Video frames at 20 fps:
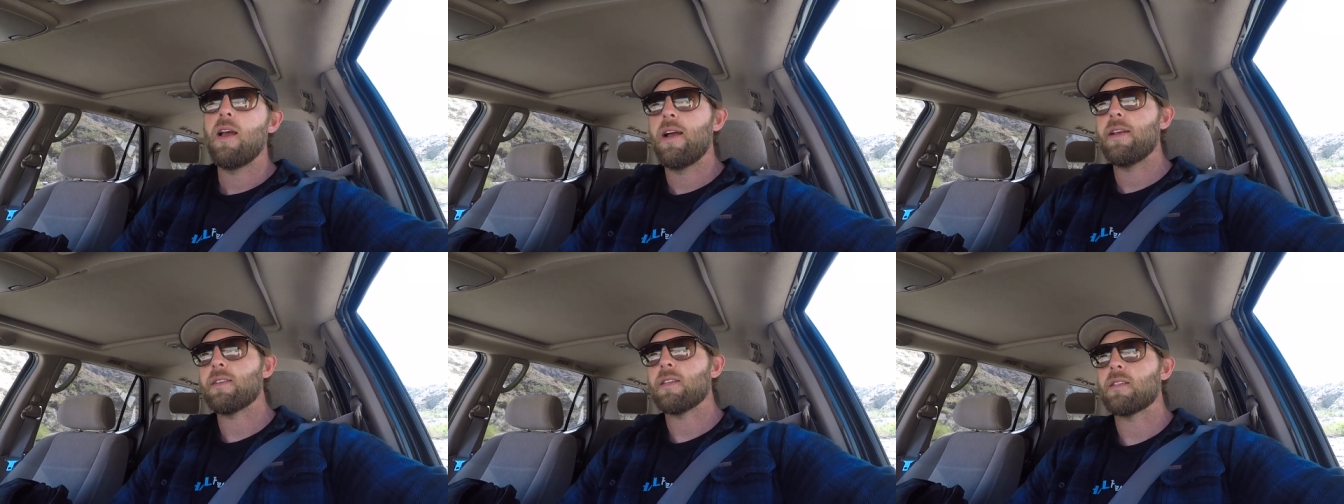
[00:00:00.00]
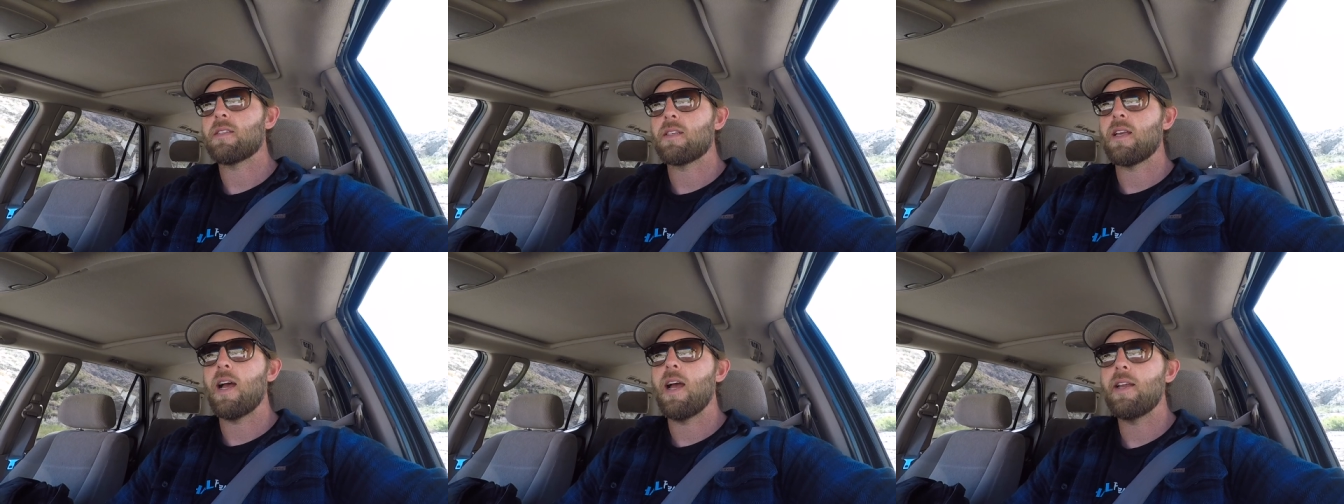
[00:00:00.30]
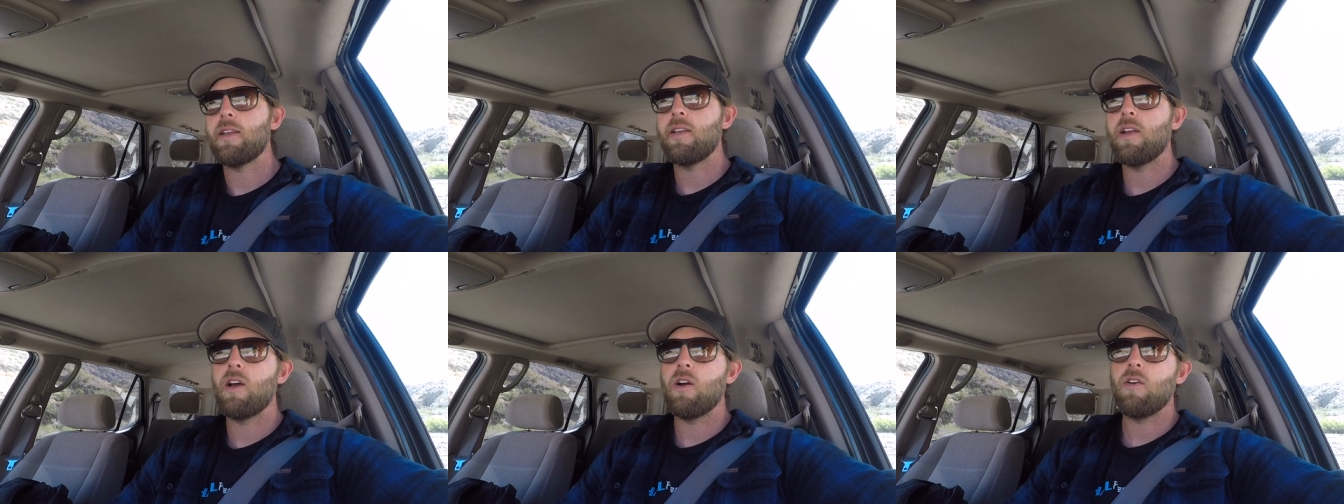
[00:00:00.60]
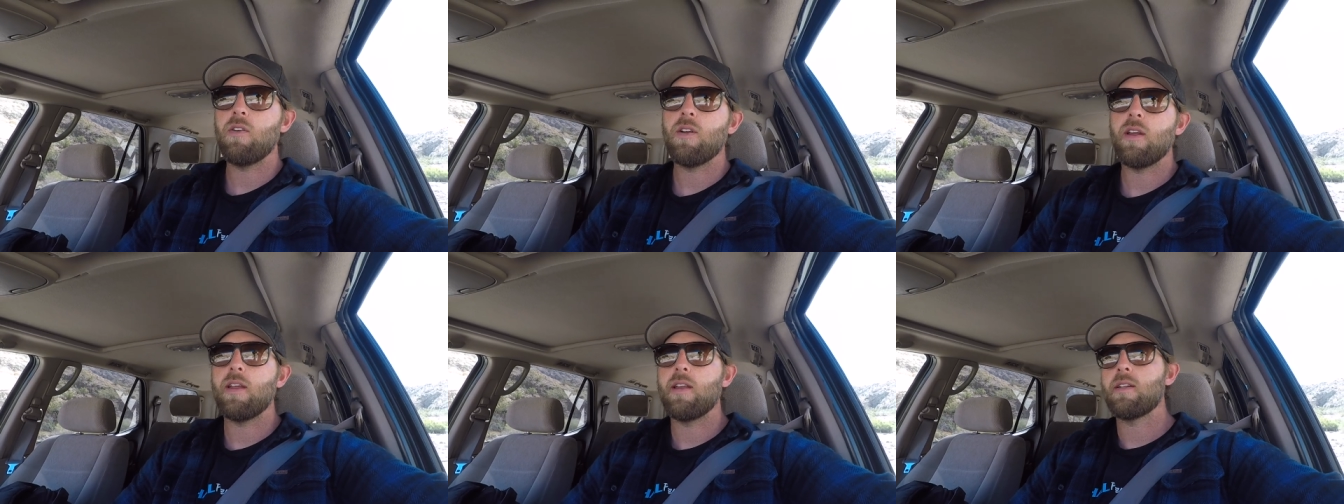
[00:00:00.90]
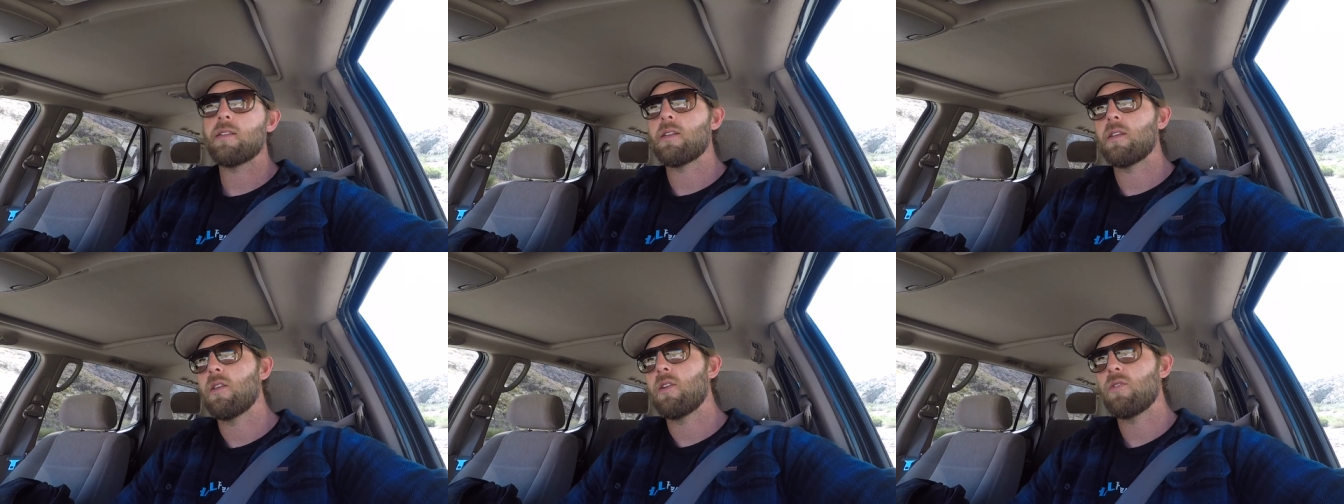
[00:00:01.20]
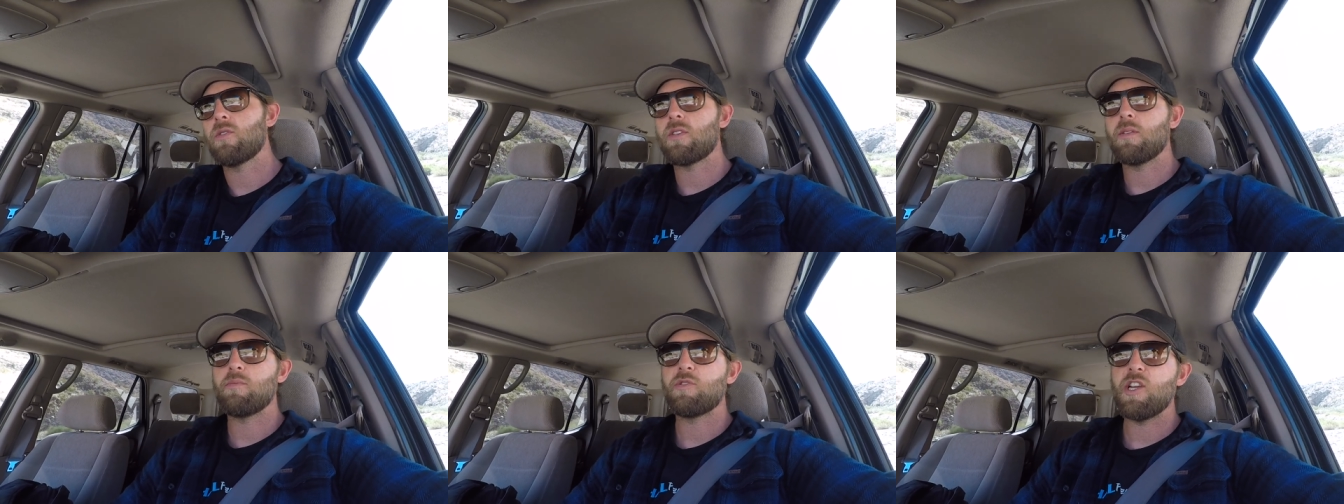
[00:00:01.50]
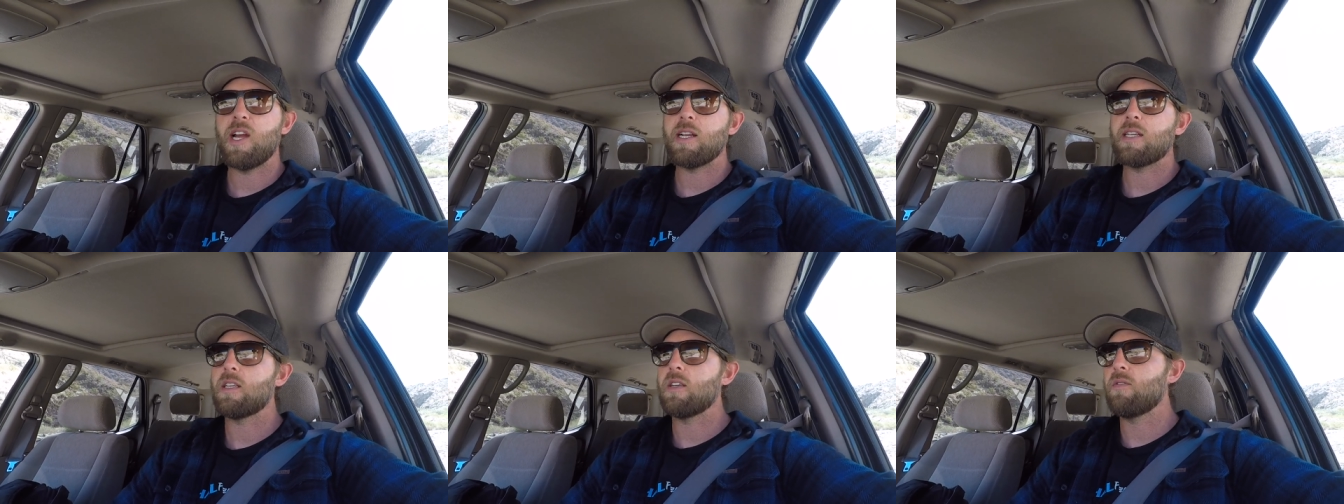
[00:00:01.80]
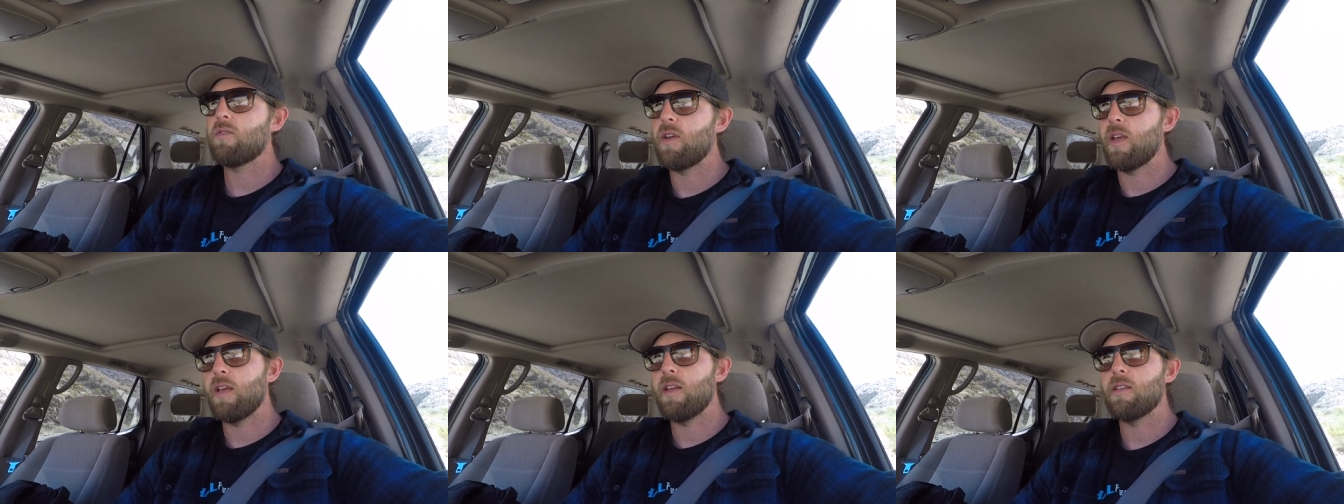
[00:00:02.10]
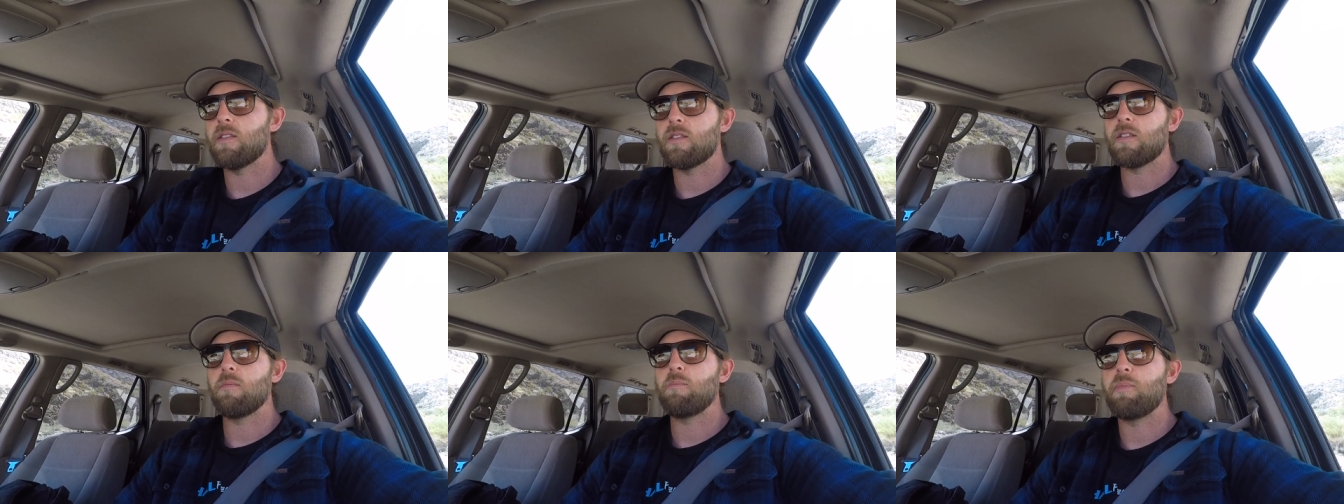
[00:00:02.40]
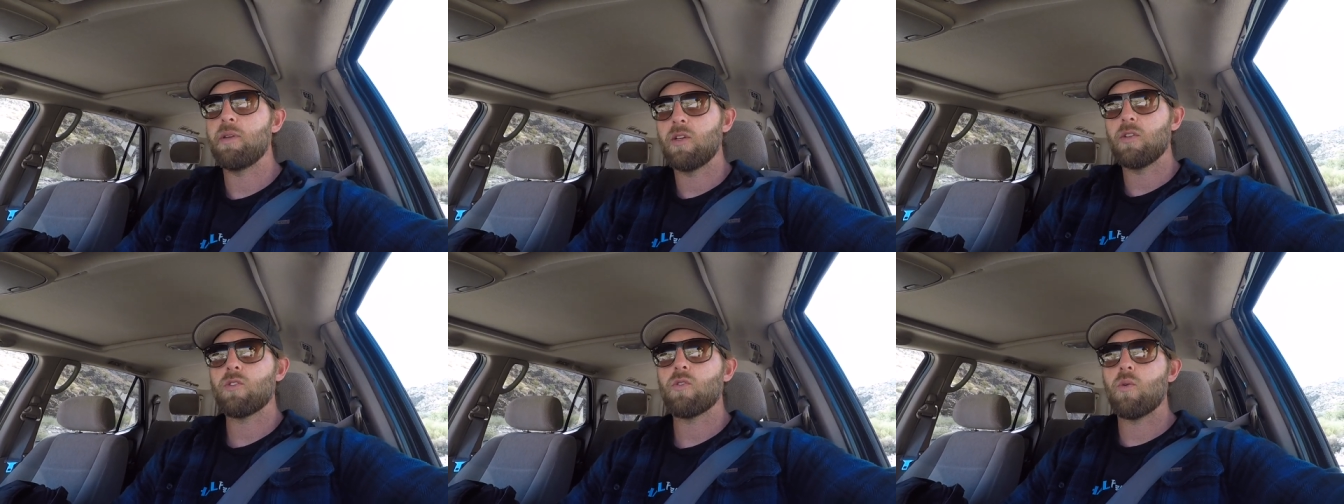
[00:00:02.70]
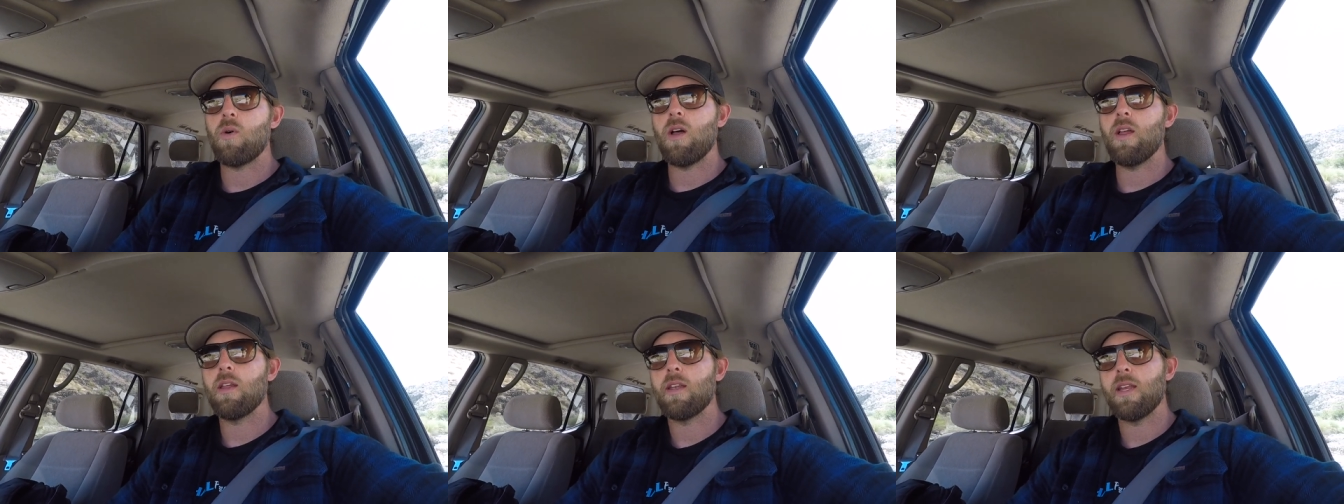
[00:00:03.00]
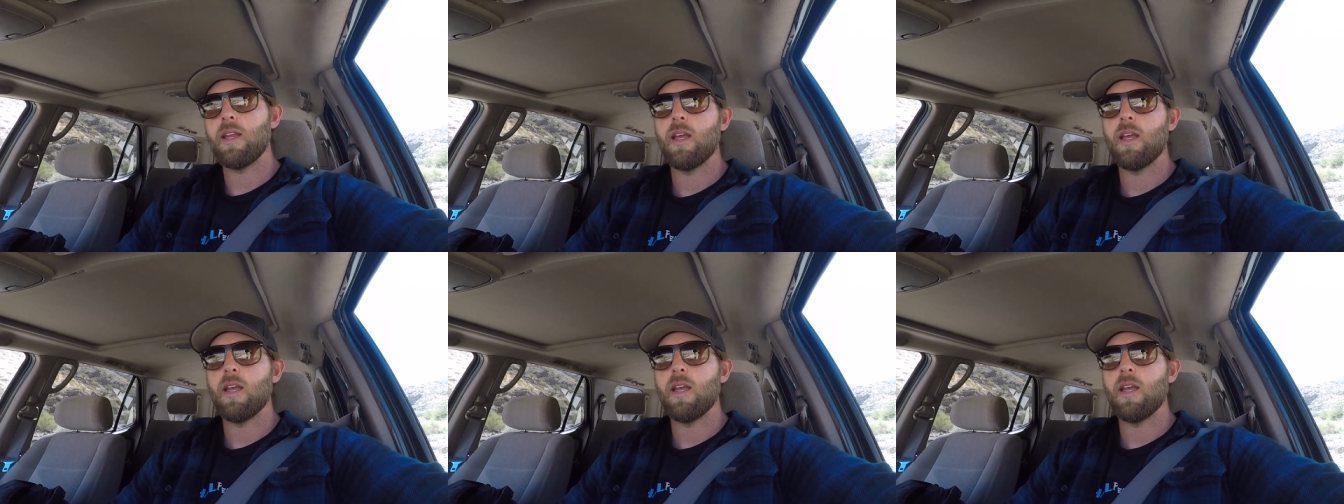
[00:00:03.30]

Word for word: as a side note, and it's a little subjective, is the build quality.